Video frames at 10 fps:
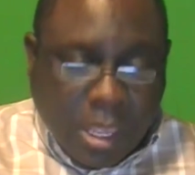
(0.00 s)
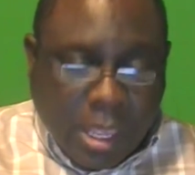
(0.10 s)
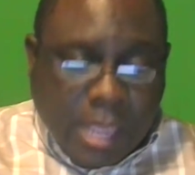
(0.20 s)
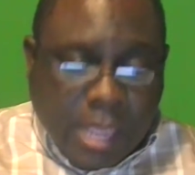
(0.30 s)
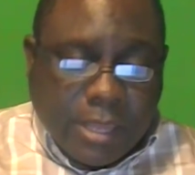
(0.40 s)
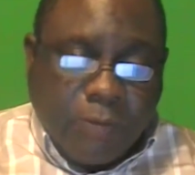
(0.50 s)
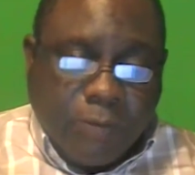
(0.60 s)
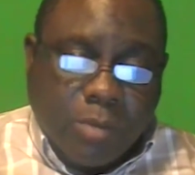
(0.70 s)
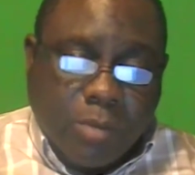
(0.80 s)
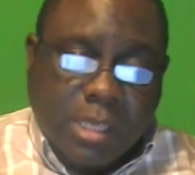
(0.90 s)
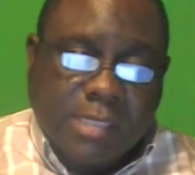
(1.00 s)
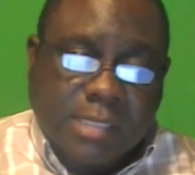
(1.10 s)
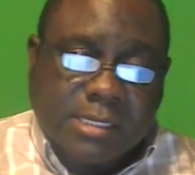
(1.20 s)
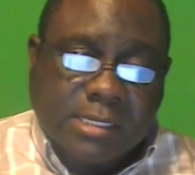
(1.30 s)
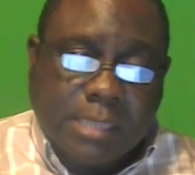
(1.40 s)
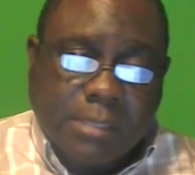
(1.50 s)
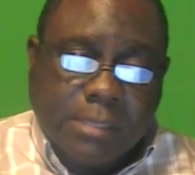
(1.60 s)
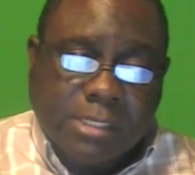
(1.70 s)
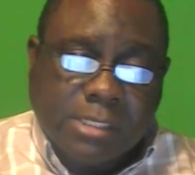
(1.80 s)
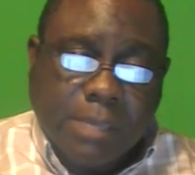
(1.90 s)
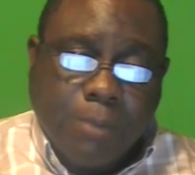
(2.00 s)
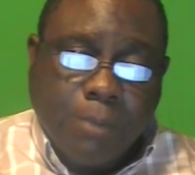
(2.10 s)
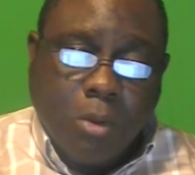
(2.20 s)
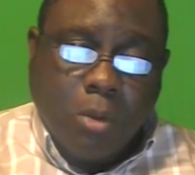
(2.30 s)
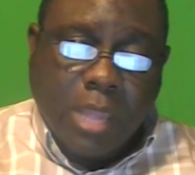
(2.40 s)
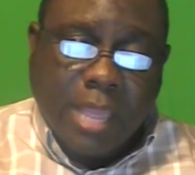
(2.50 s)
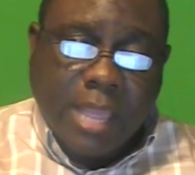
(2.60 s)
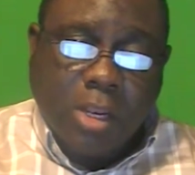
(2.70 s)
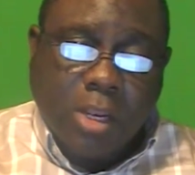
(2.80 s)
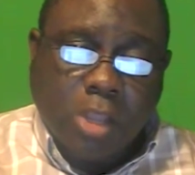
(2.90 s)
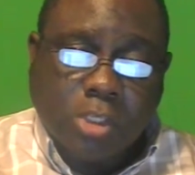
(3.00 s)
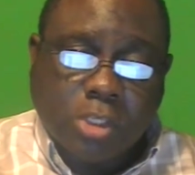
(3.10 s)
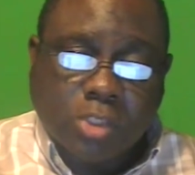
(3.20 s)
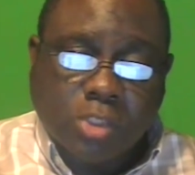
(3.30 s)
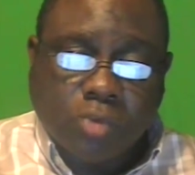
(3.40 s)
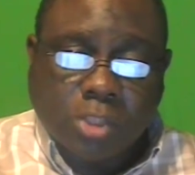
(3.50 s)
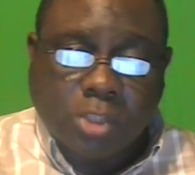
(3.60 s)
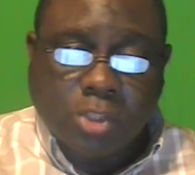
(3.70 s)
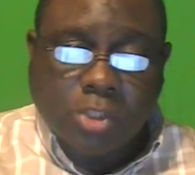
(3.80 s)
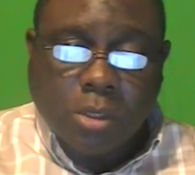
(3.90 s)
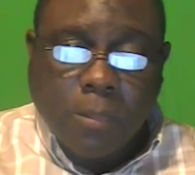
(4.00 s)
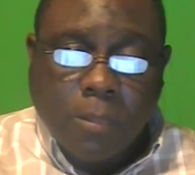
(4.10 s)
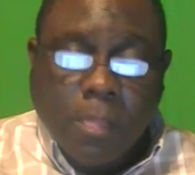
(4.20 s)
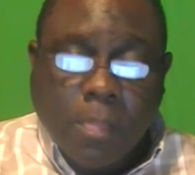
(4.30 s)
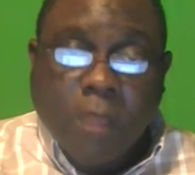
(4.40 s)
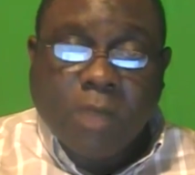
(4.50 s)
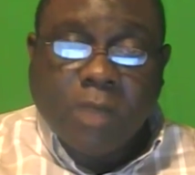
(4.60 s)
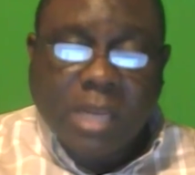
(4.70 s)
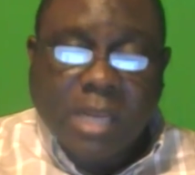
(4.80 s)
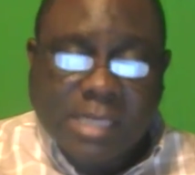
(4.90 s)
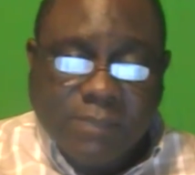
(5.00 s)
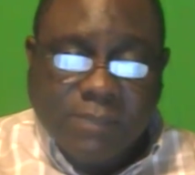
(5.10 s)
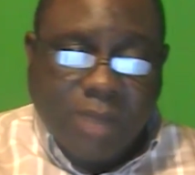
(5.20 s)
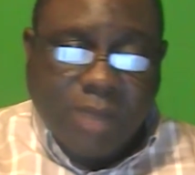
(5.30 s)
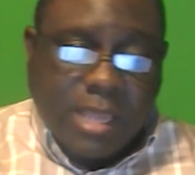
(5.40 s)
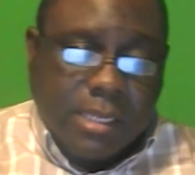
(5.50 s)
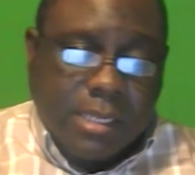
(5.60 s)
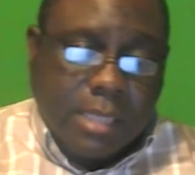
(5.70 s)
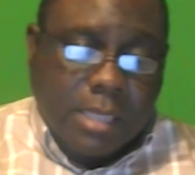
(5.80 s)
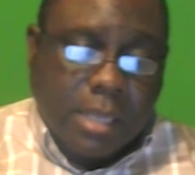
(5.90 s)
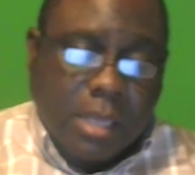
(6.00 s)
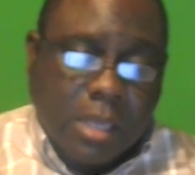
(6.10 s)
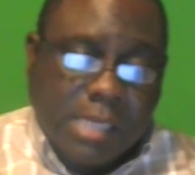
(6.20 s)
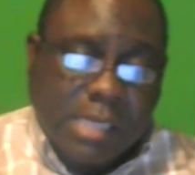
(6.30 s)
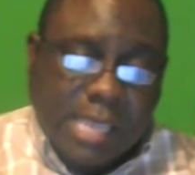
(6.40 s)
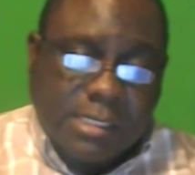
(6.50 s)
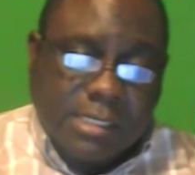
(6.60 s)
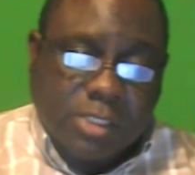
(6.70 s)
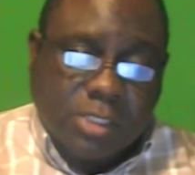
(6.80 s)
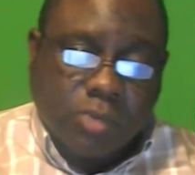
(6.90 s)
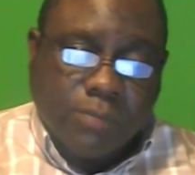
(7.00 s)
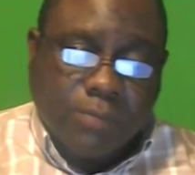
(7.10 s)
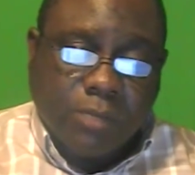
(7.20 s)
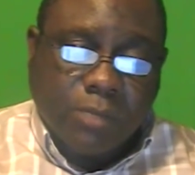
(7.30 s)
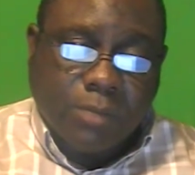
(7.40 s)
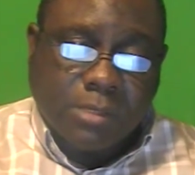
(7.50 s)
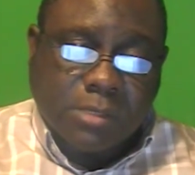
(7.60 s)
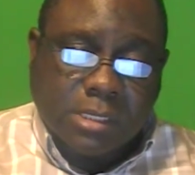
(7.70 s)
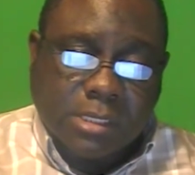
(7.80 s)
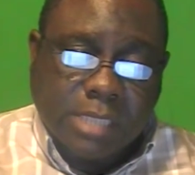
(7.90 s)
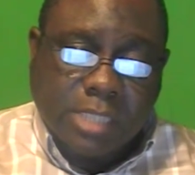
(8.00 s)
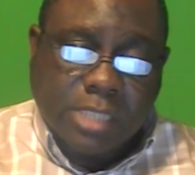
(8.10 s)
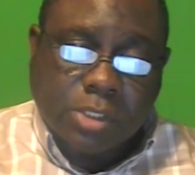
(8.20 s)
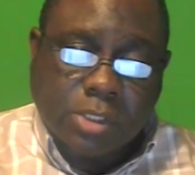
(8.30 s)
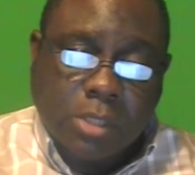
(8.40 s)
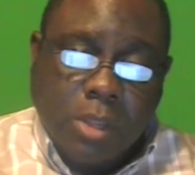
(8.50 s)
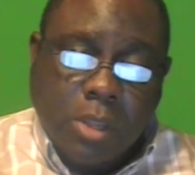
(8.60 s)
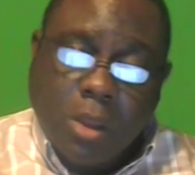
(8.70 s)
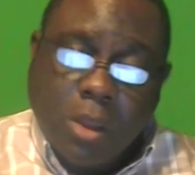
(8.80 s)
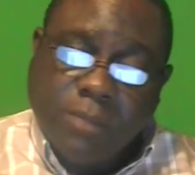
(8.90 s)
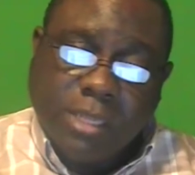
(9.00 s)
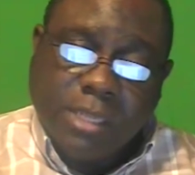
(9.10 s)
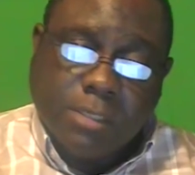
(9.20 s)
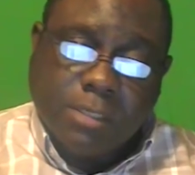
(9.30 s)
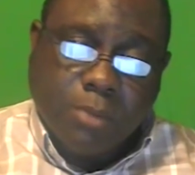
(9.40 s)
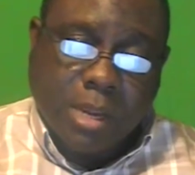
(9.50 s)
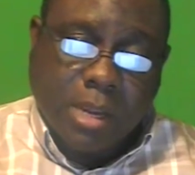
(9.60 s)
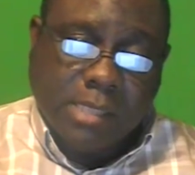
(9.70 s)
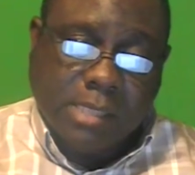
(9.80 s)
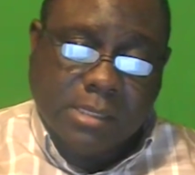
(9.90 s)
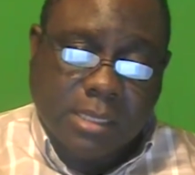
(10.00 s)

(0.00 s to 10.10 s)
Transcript: The framework is a simple and logical structure for classifying and organizing descriptive representation of the enterprise.